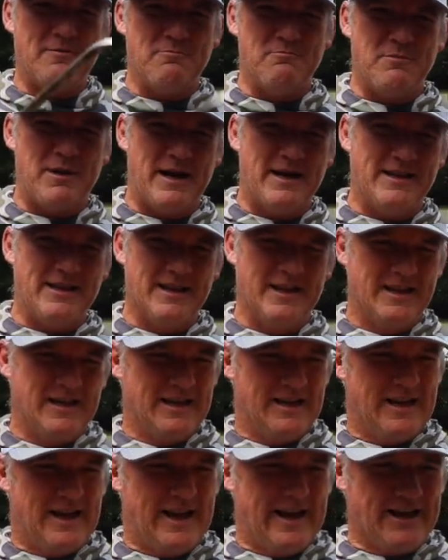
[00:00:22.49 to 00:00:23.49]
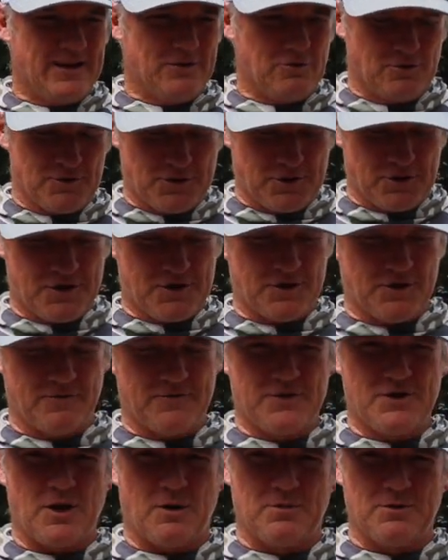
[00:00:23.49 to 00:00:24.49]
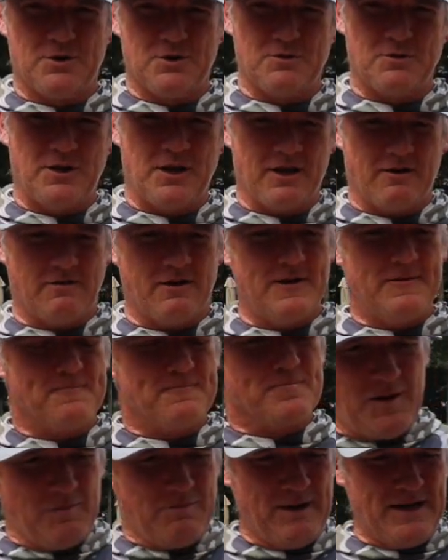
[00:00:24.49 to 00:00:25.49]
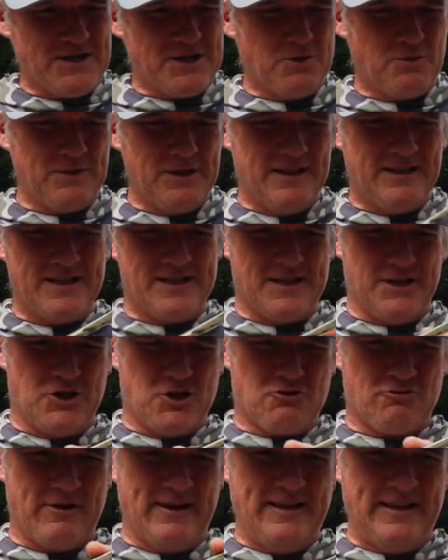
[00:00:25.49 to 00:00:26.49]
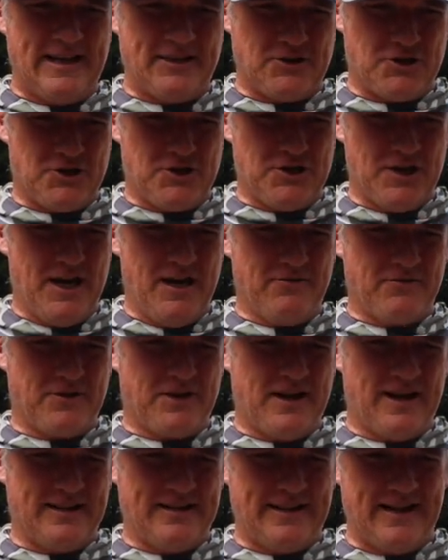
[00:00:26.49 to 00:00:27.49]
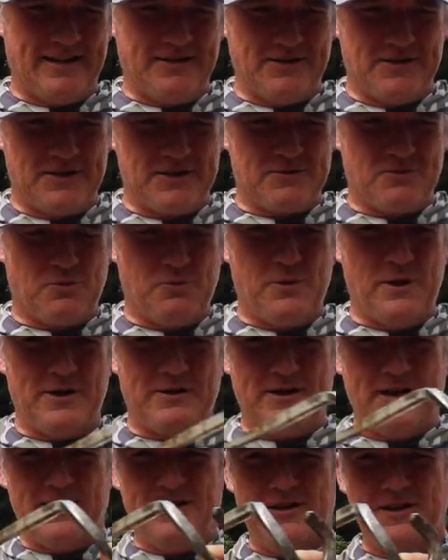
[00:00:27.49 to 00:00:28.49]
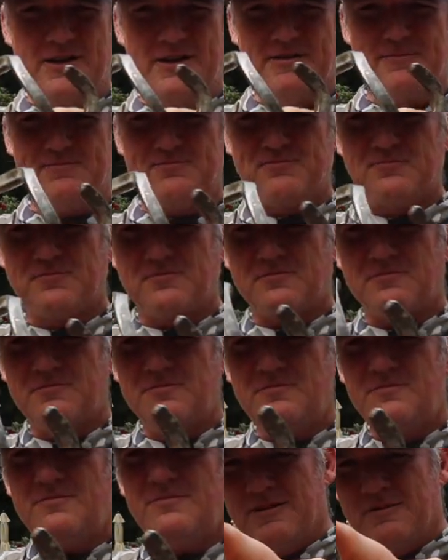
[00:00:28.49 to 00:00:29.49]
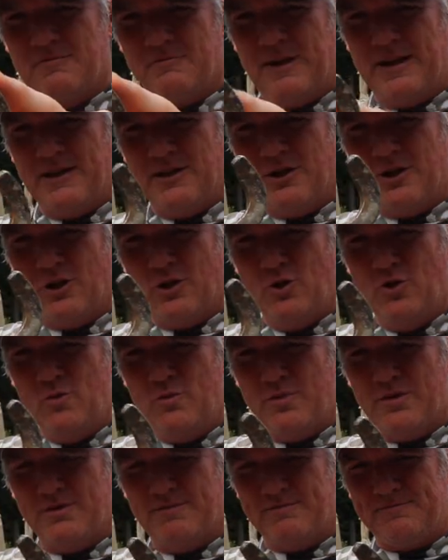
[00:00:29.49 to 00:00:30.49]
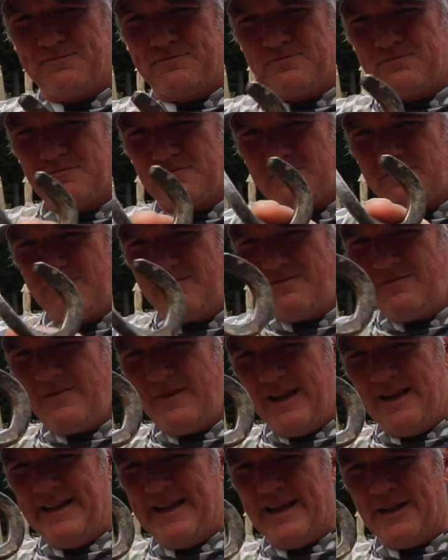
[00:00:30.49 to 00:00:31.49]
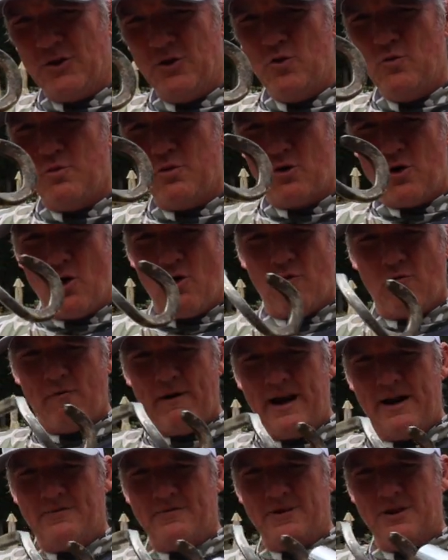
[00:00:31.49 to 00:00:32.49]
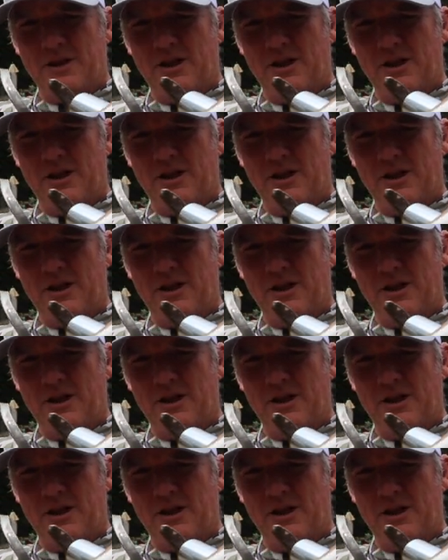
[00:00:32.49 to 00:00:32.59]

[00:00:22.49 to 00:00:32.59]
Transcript: and bend. And it also serves double duty, all right? Basically what he did is he straightened out the shaft, got down to this weird end here, made a little loop, and that loop will go around the